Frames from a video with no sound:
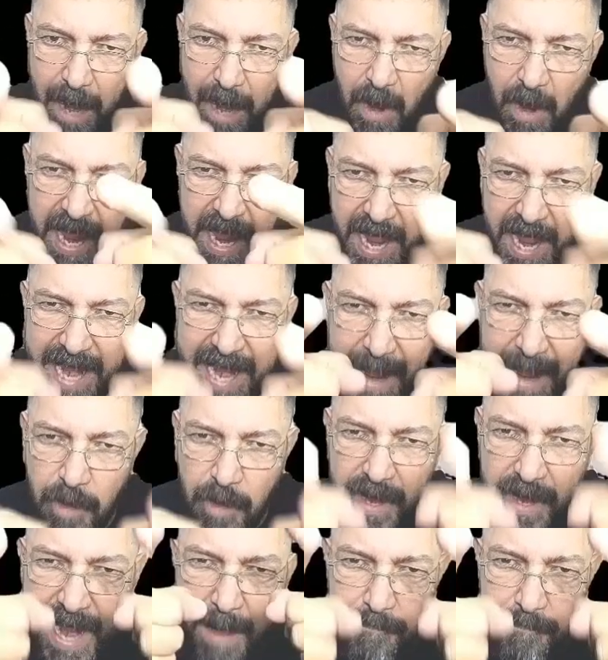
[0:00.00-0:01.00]
And I'm going
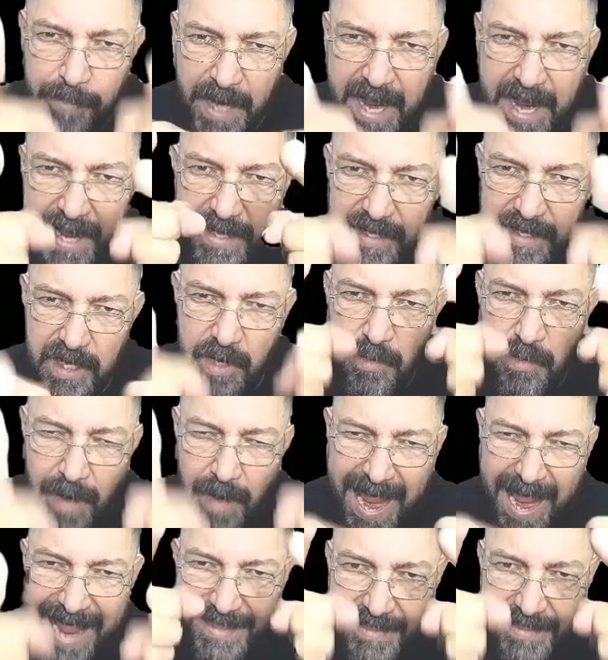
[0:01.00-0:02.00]
to break you
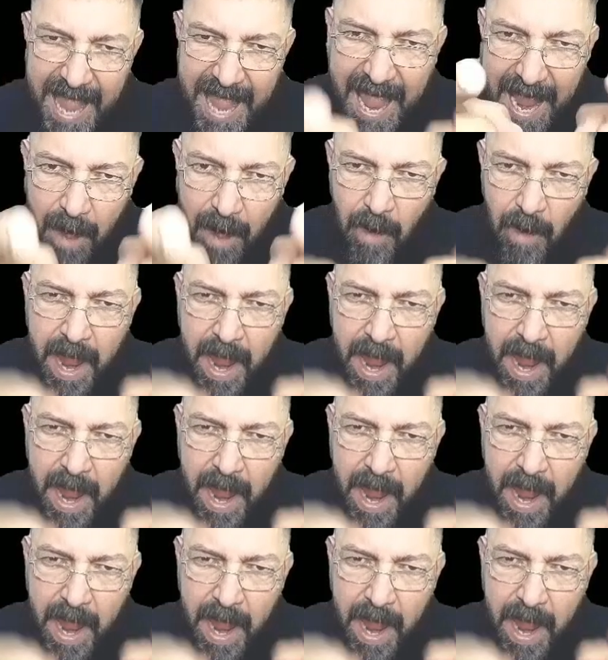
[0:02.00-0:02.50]
right now.